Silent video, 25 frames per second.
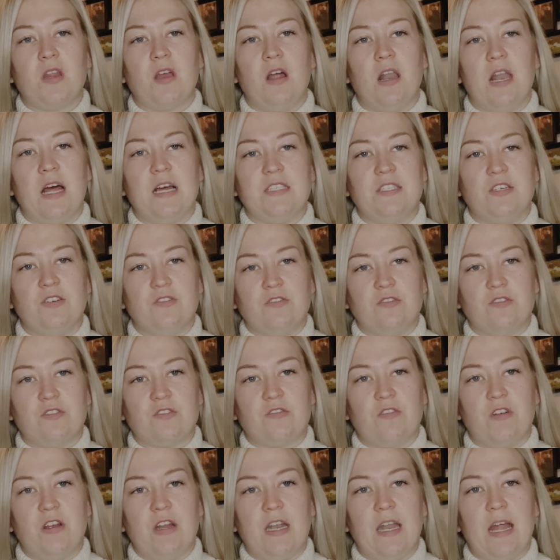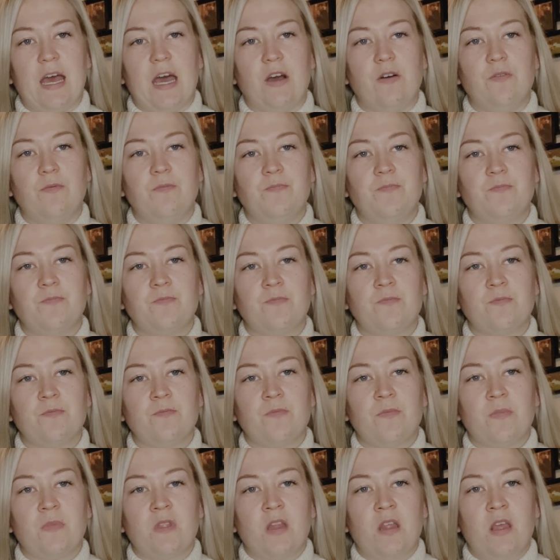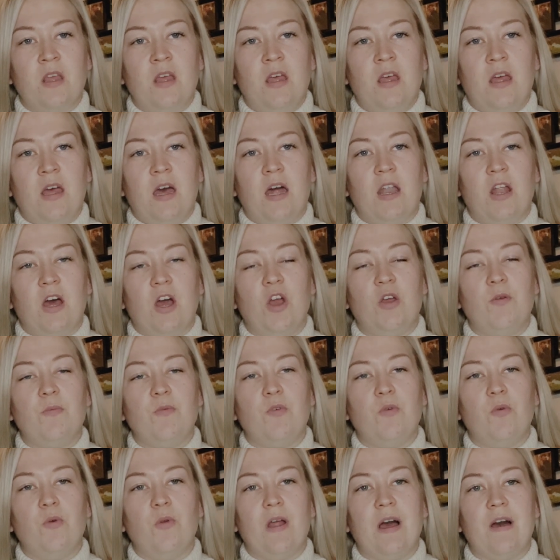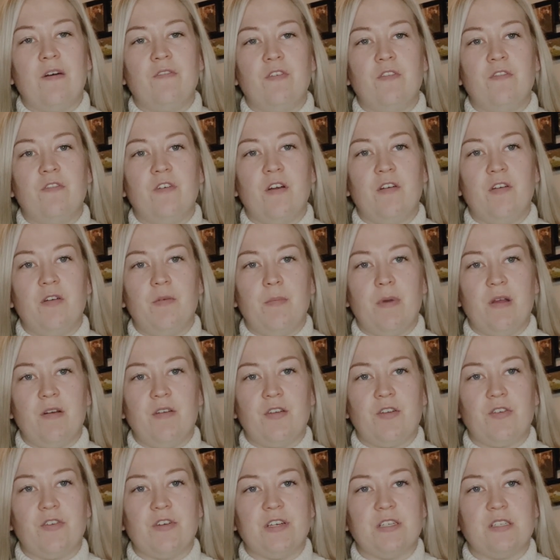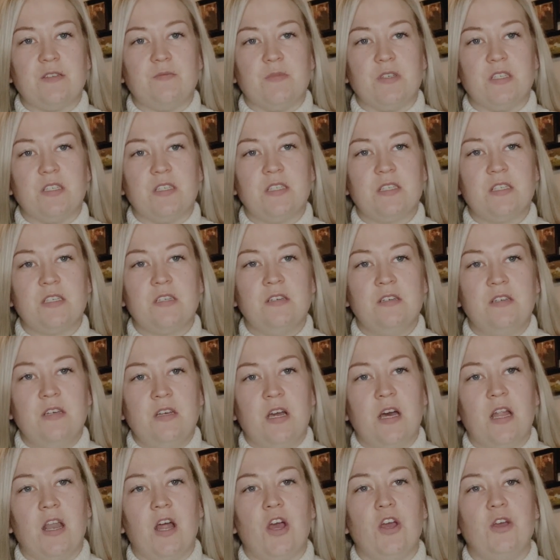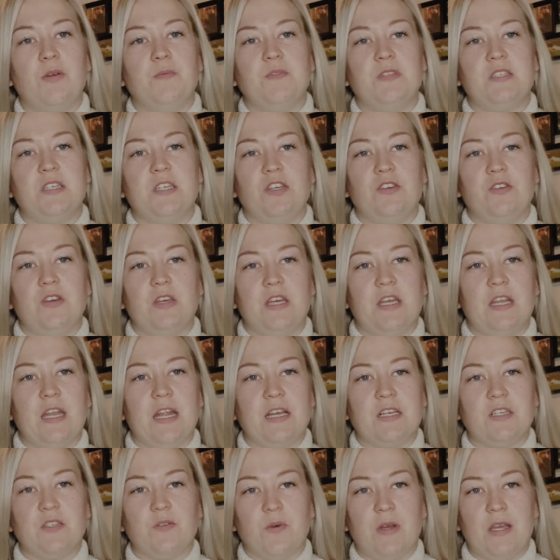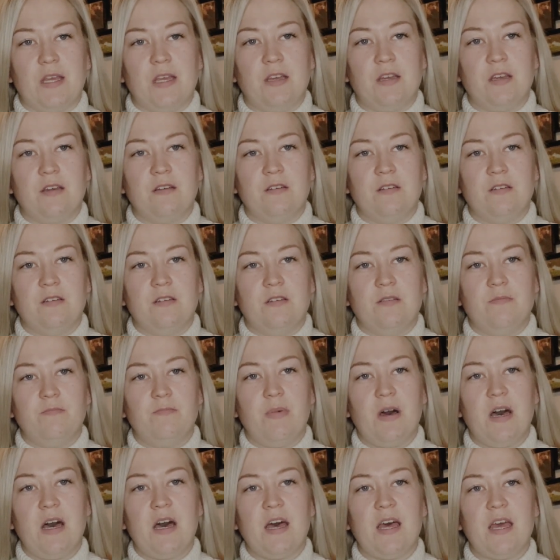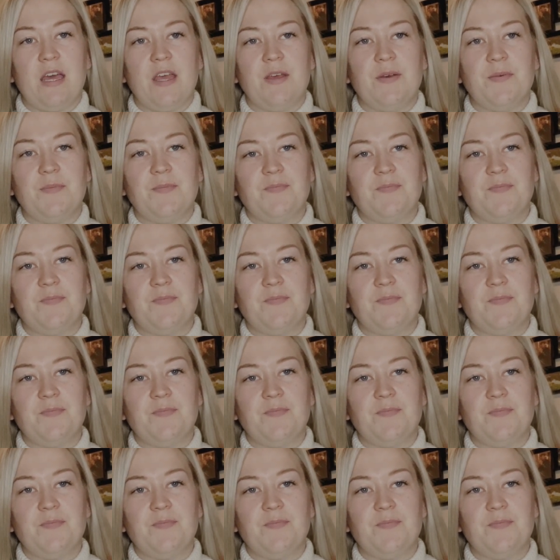I'll add it on the screen now. And I hope you all have a very Merry Christmas. And I hope to see you here next week. Bye!